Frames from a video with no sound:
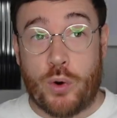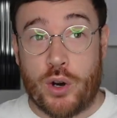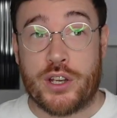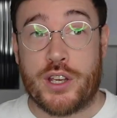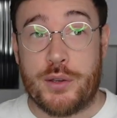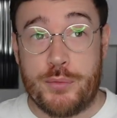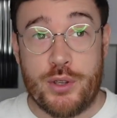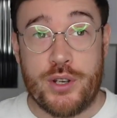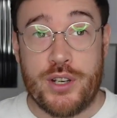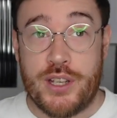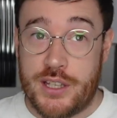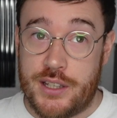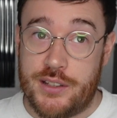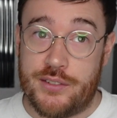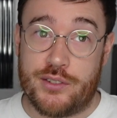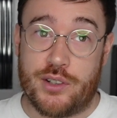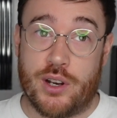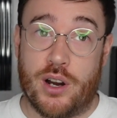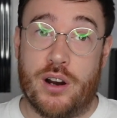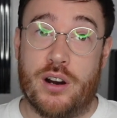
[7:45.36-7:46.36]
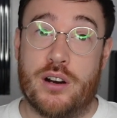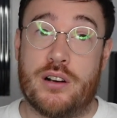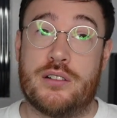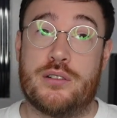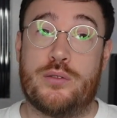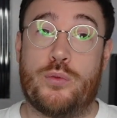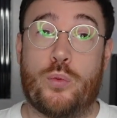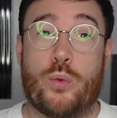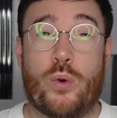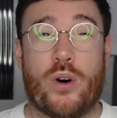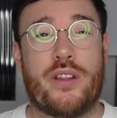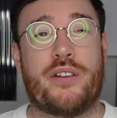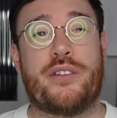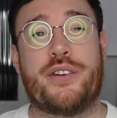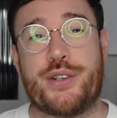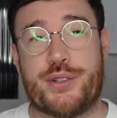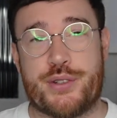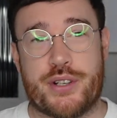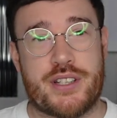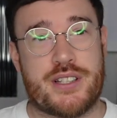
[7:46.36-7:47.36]
what community you've got, what their
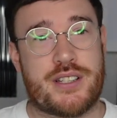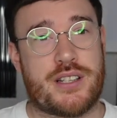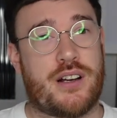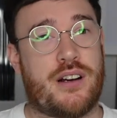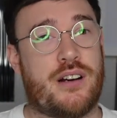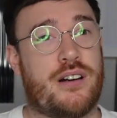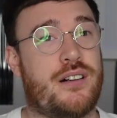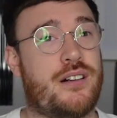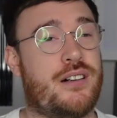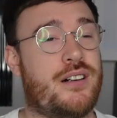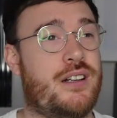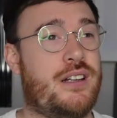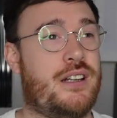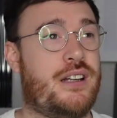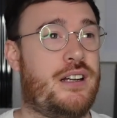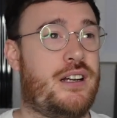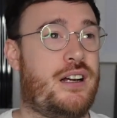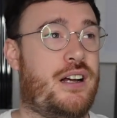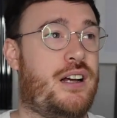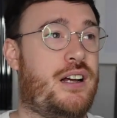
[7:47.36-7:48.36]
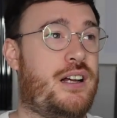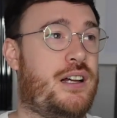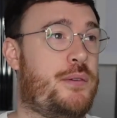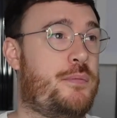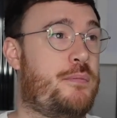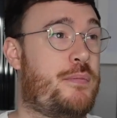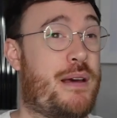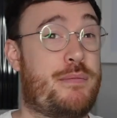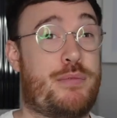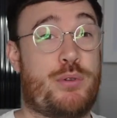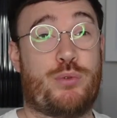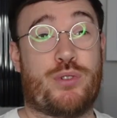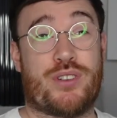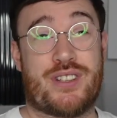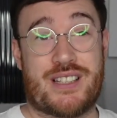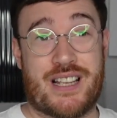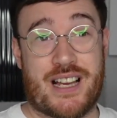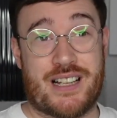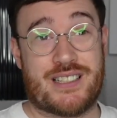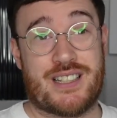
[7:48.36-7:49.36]
interests are, maybe what
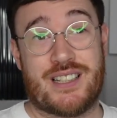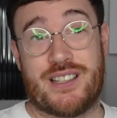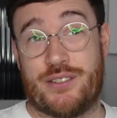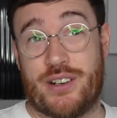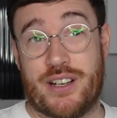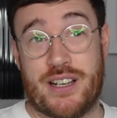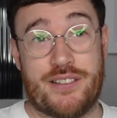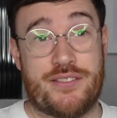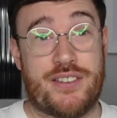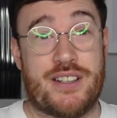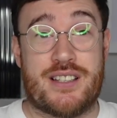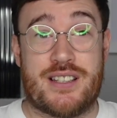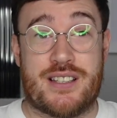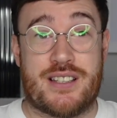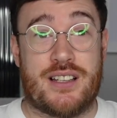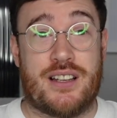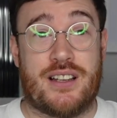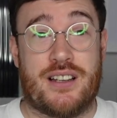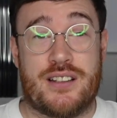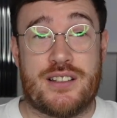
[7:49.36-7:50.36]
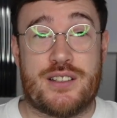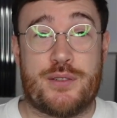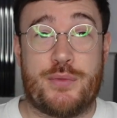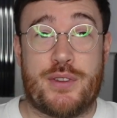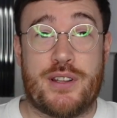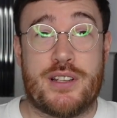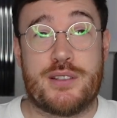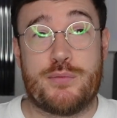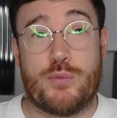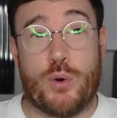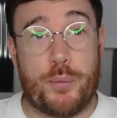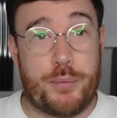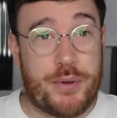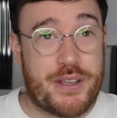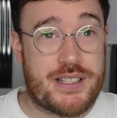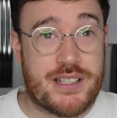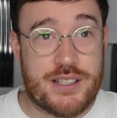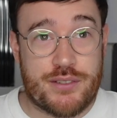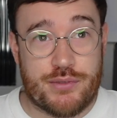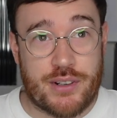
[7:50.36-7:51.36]
sector they're in if it's something that's more
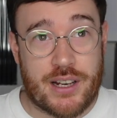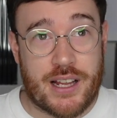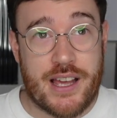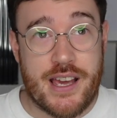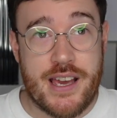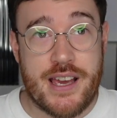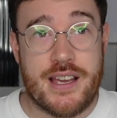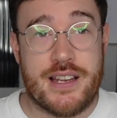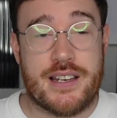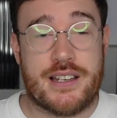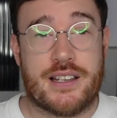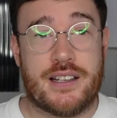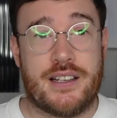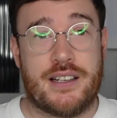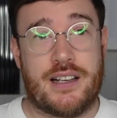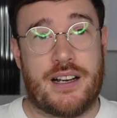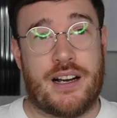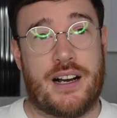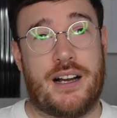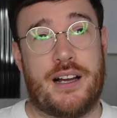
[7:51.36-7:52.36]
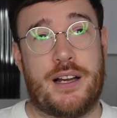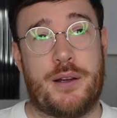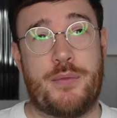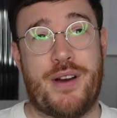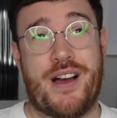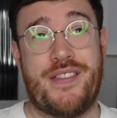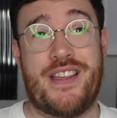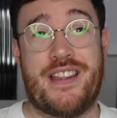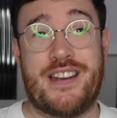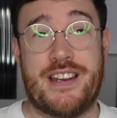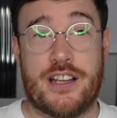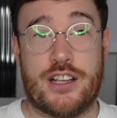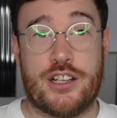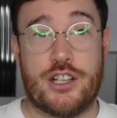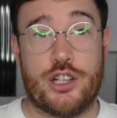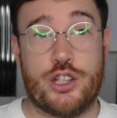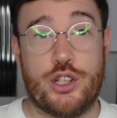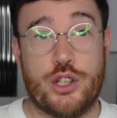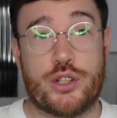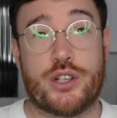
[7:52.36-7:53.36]
business related, and then
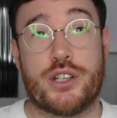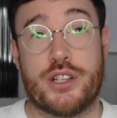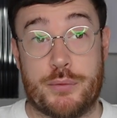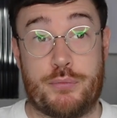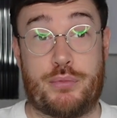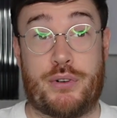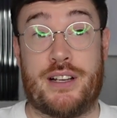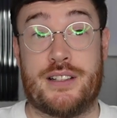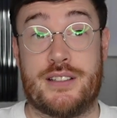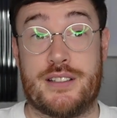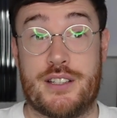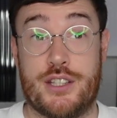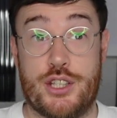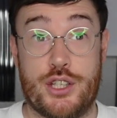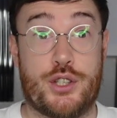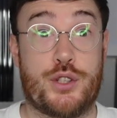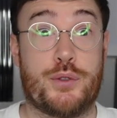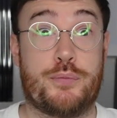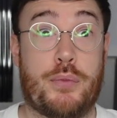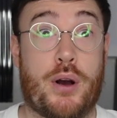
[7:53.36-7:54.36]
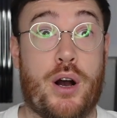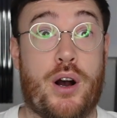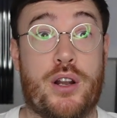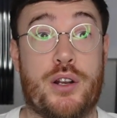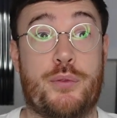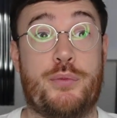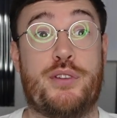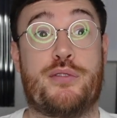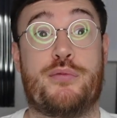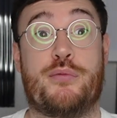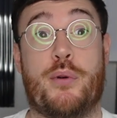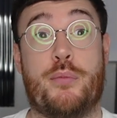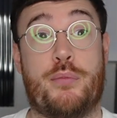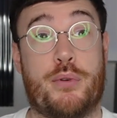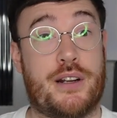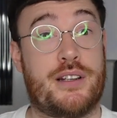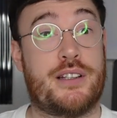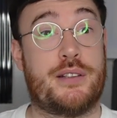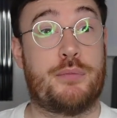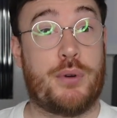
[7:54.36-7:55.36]
look at the brands that you could partner with from a
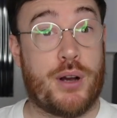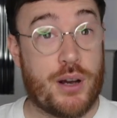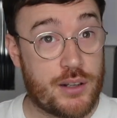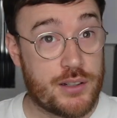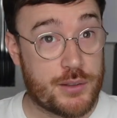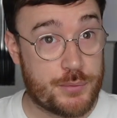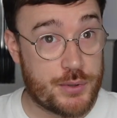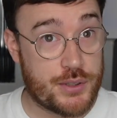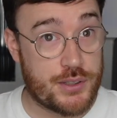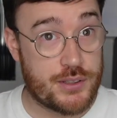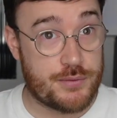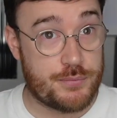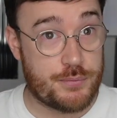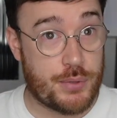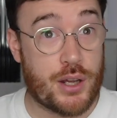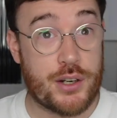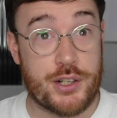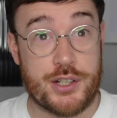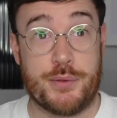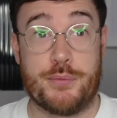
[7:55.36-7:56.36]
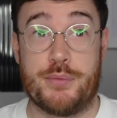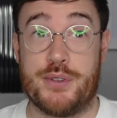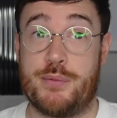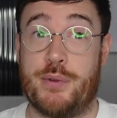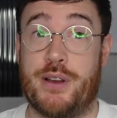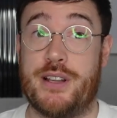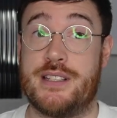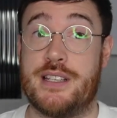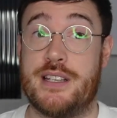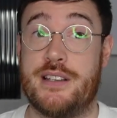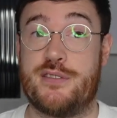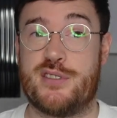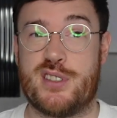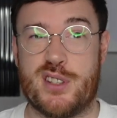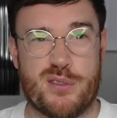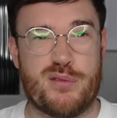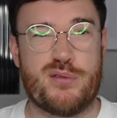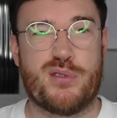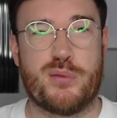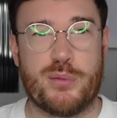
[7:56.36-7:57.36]
branded partnership perspective,
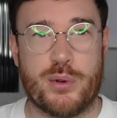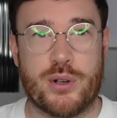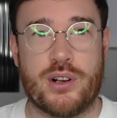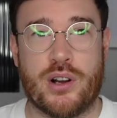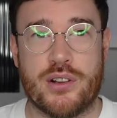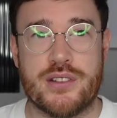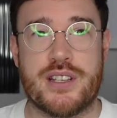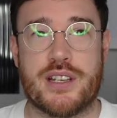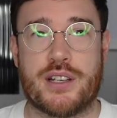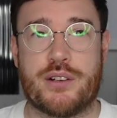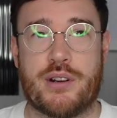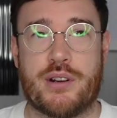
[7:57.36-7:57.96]
so from a content